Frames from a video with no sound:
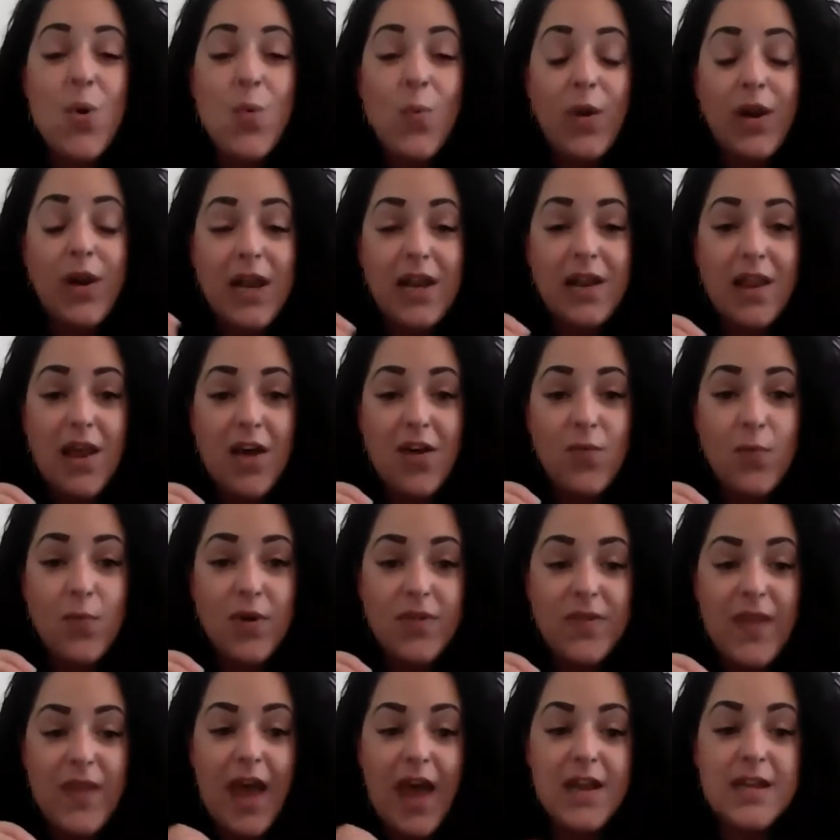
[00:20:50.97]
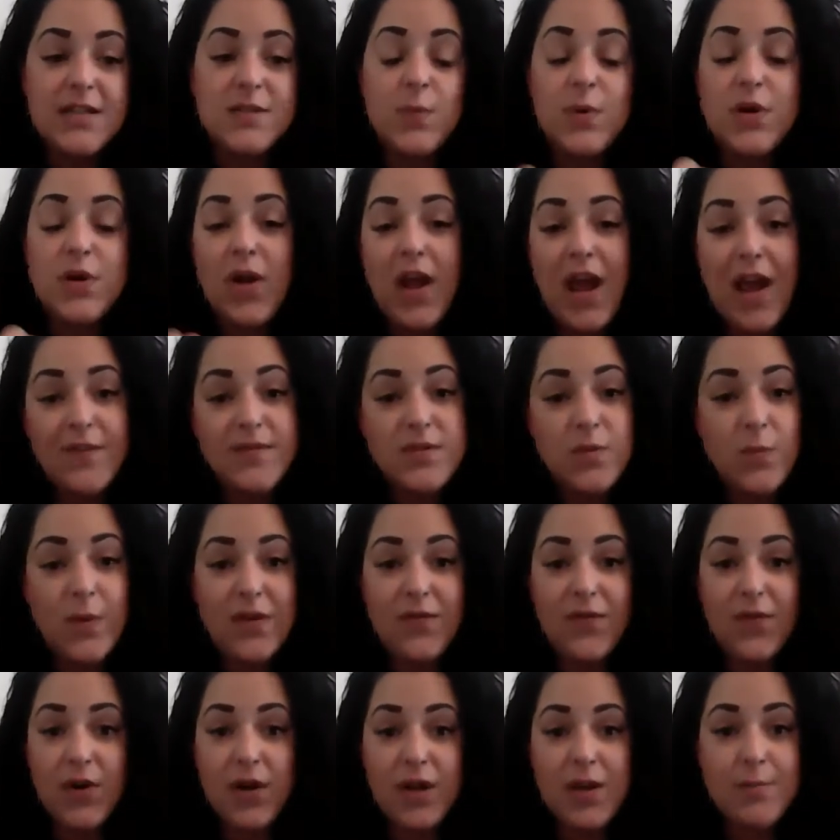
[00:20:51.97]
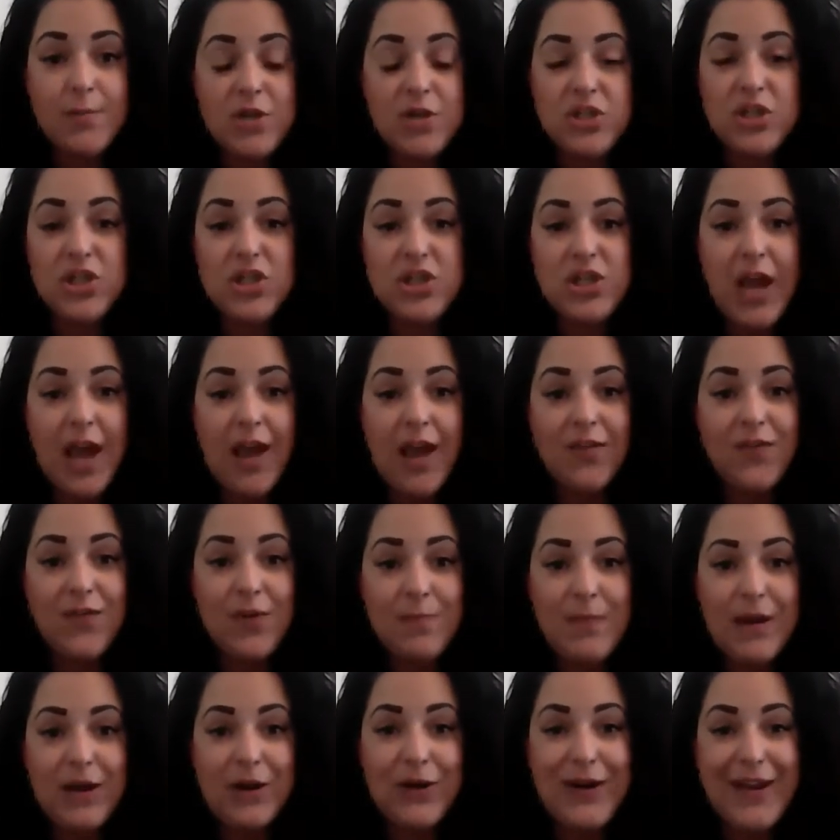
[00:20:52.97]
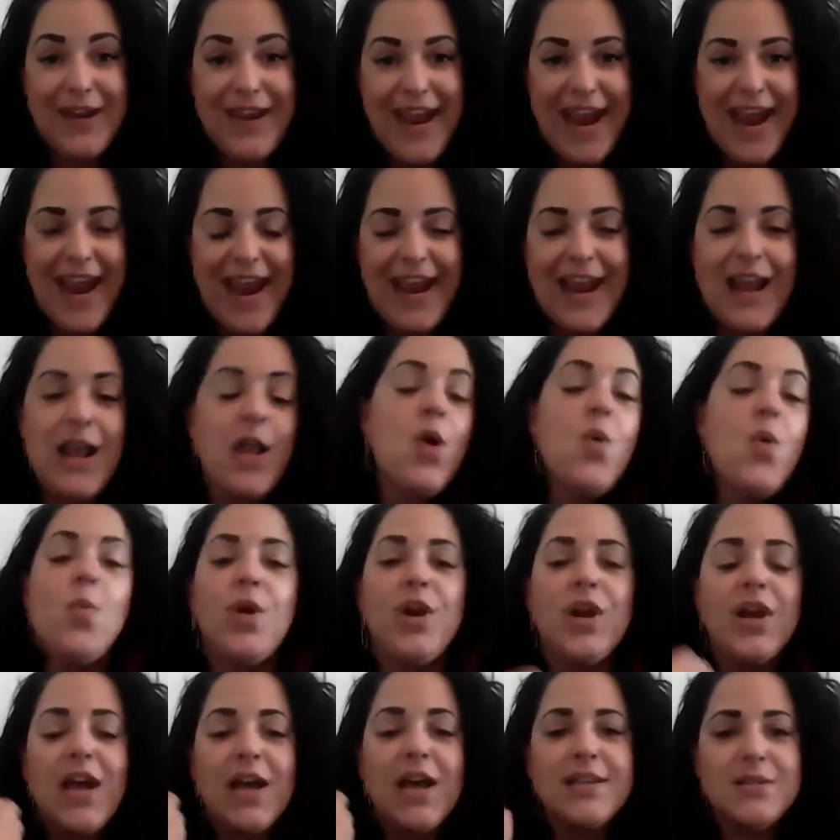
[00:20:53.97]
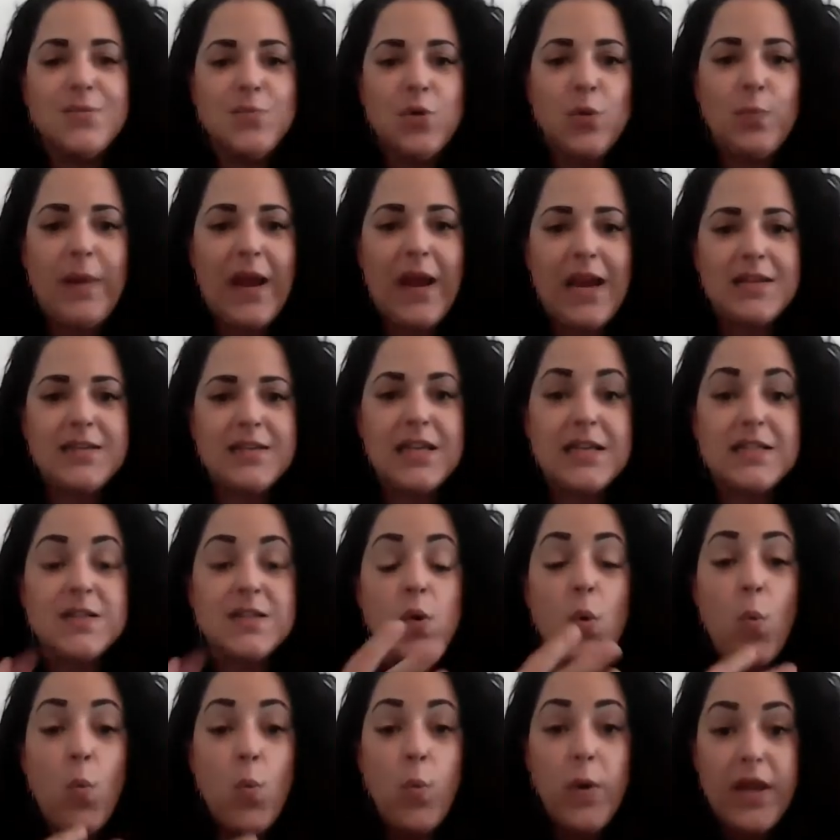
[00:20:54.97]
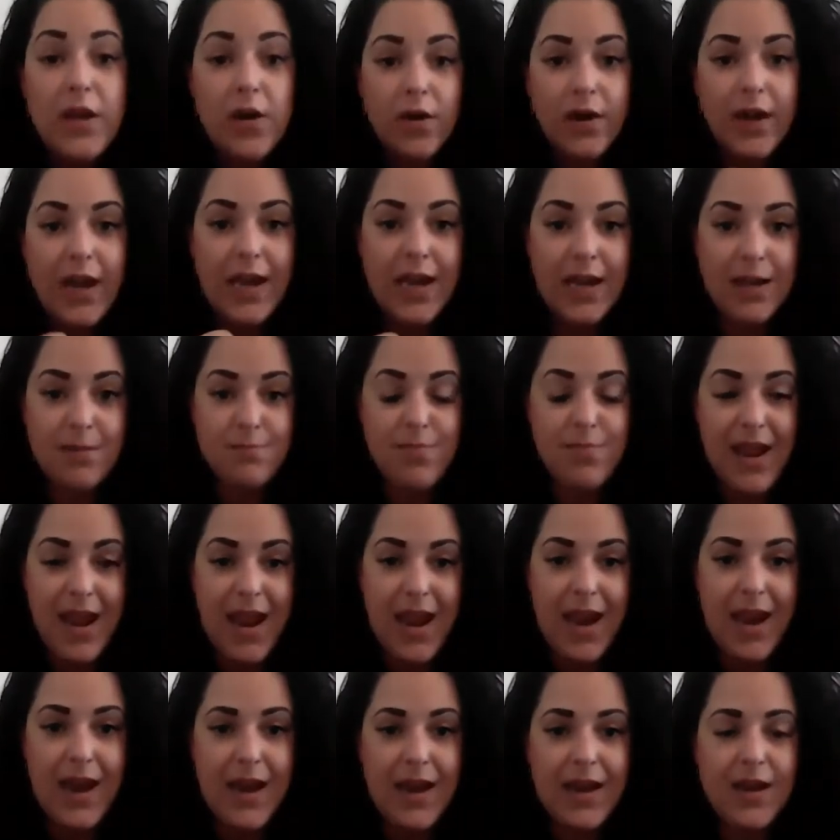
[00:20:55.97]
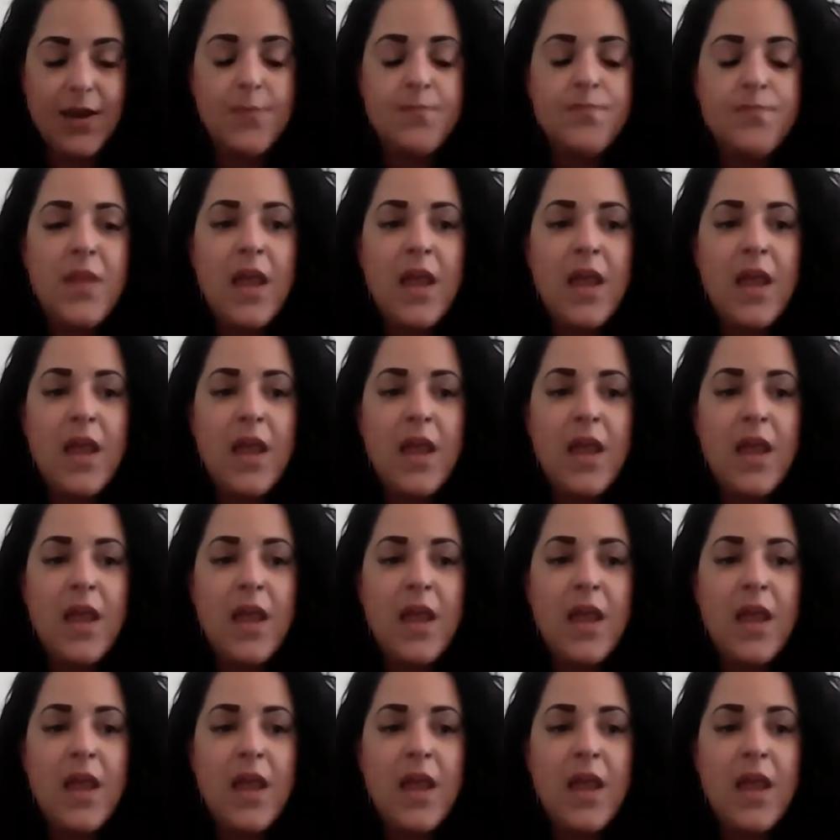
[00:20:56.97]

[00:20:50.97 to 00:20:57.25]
What I love with that is we don't have to wait for a commission check from Mary Kay. When a customer pays us, we are getting paid.